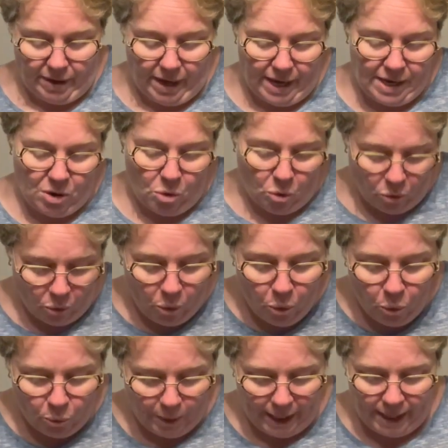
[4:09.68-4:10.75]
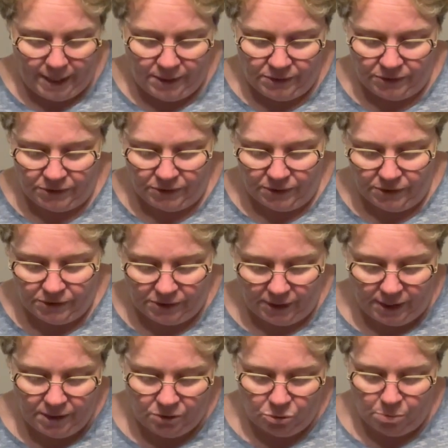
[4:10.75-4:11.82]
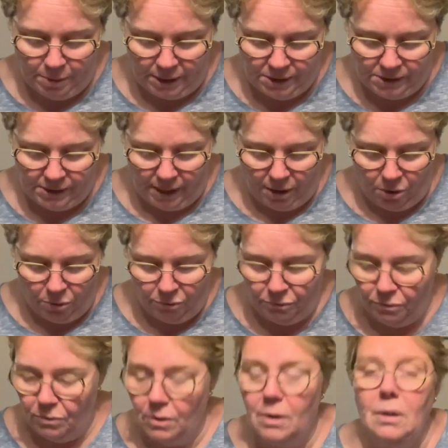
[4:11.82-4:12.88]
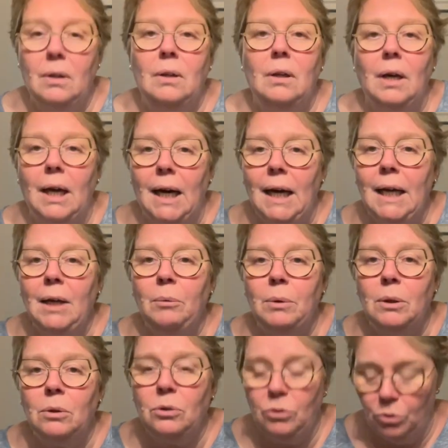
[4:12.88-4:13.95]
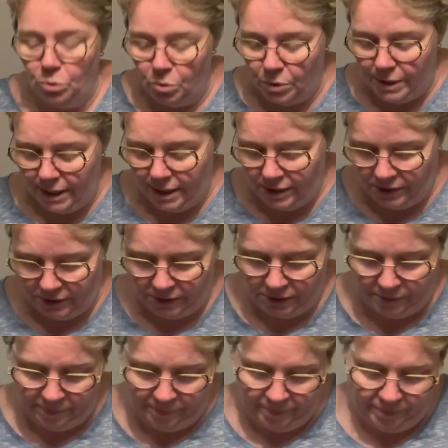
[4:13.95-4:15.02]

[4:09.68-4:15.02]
I always say to myself, I will do this